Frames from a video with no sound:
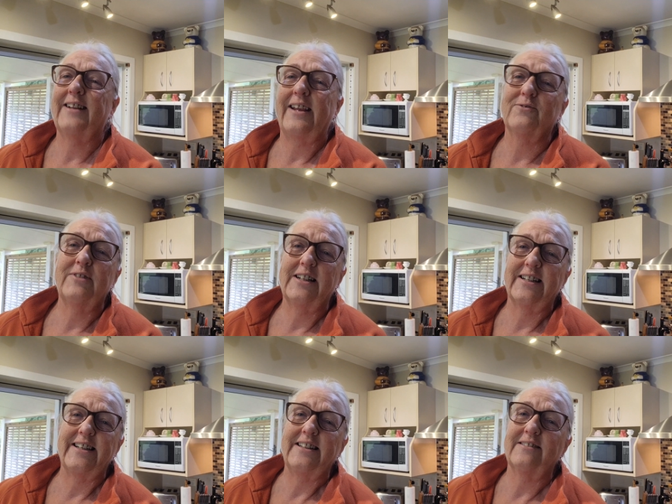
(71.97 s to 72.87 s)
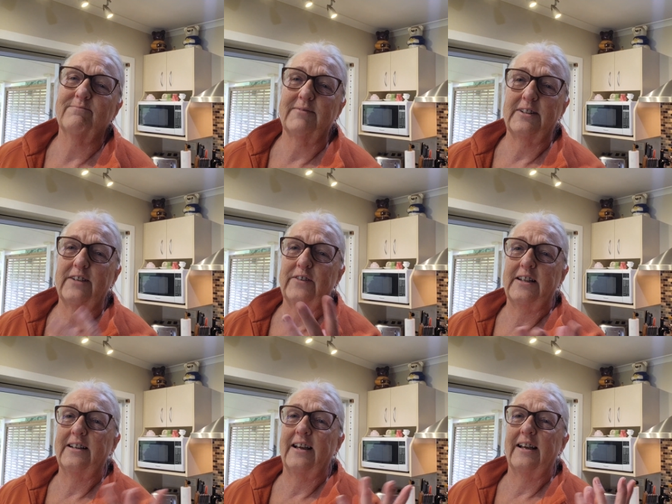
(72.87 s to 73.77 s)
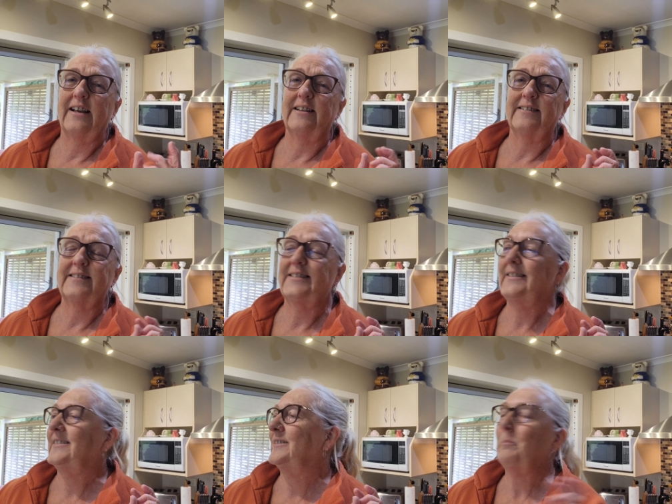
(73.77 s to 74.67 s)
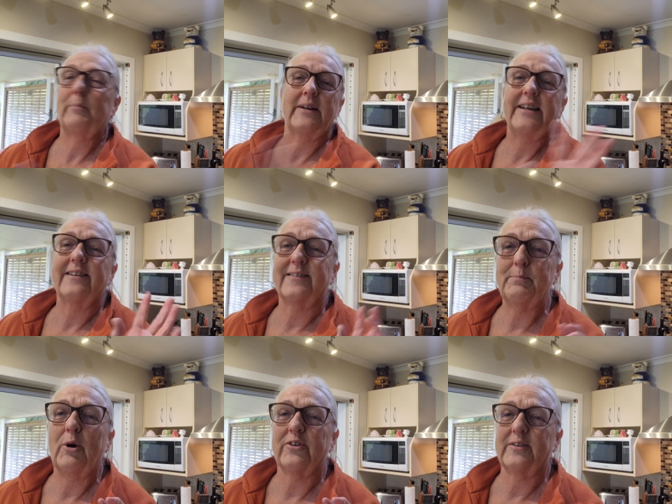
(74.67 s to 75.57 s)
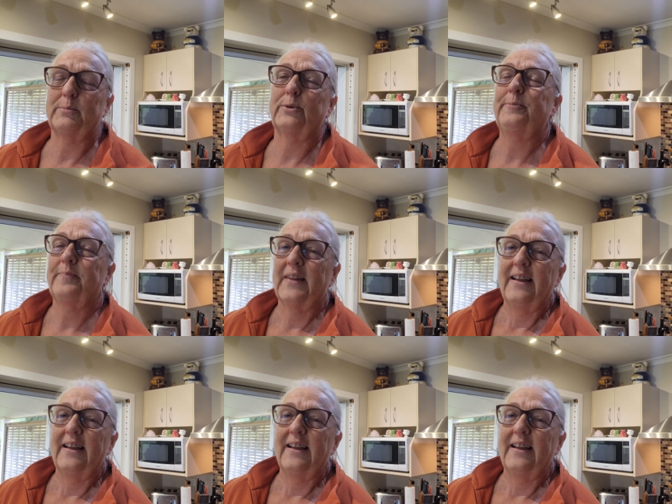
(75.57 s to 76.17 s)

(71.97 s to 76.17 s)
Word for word: and really living as simply as possible.